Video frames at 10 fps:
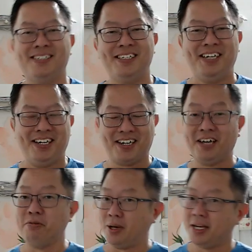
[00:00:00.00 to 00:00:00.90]
Okay,
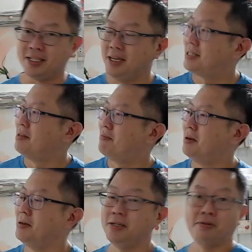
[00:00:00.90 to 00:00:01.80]
when I say it's simple,
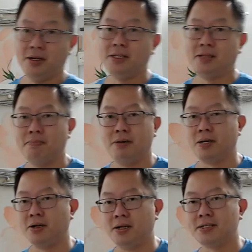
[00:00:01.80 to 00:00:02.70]
it's really simple,
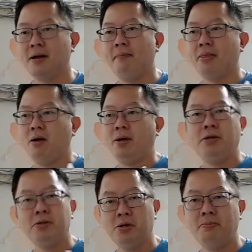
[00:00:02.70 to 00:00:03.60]
because when you
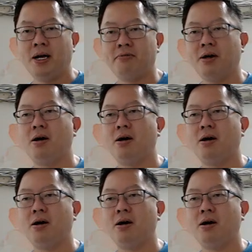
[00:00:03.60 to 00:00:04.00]
do math,